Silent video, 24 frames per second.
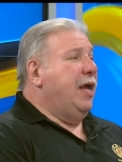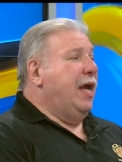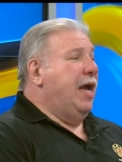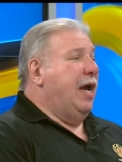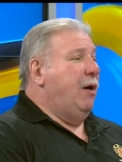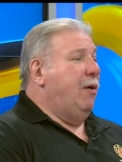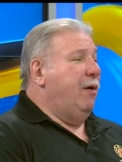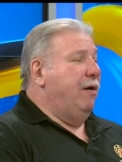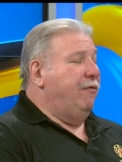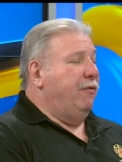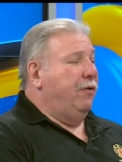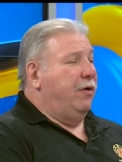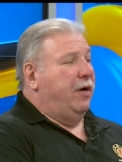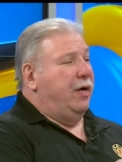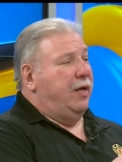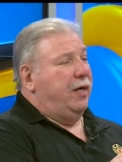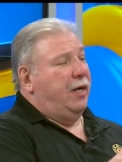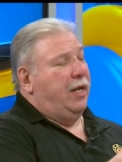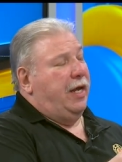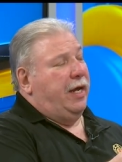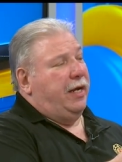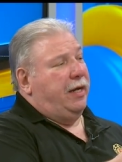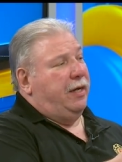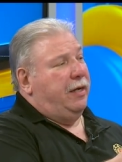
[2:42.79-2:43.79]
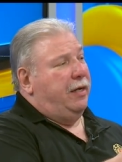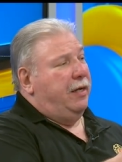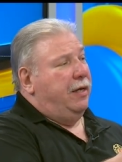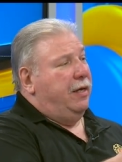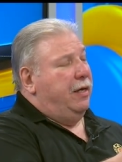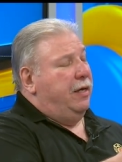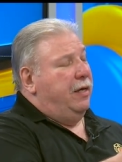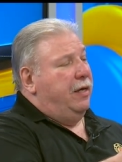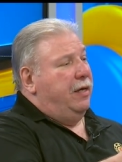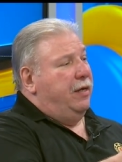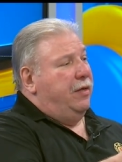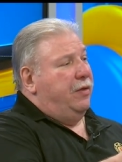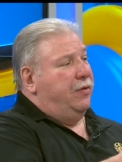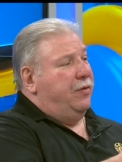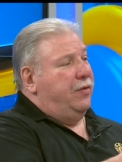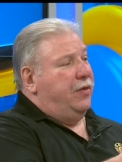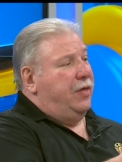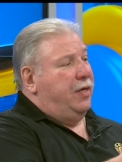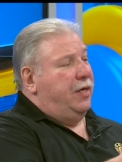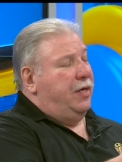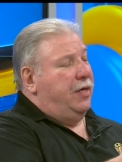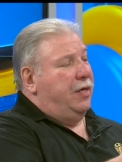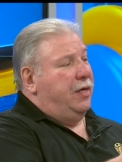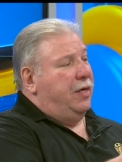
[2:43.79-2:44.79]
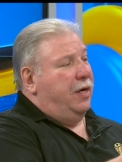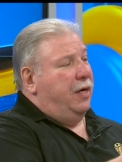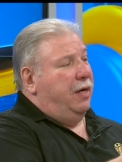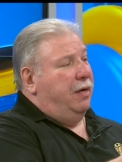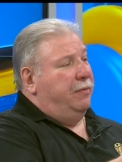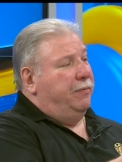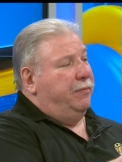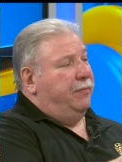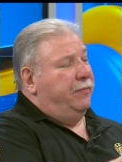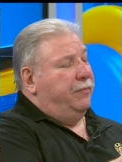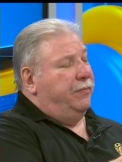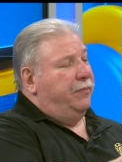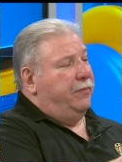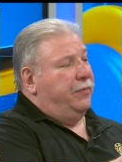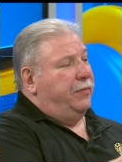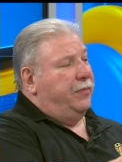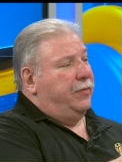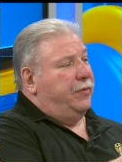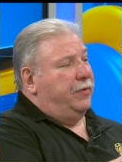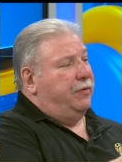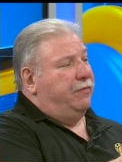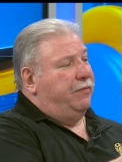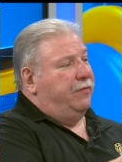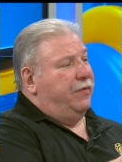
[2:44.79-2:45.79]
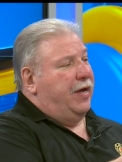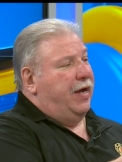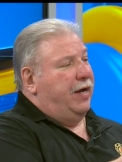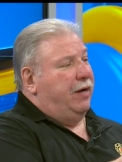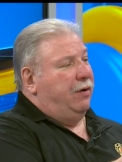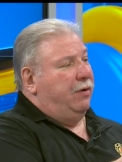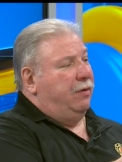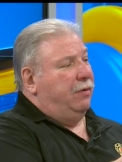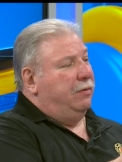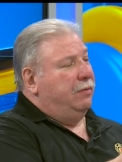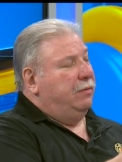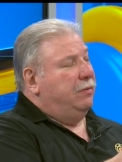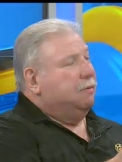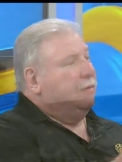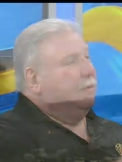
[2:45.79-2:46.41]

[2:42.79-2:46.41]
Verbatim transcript: However, unlike the um, the vinyl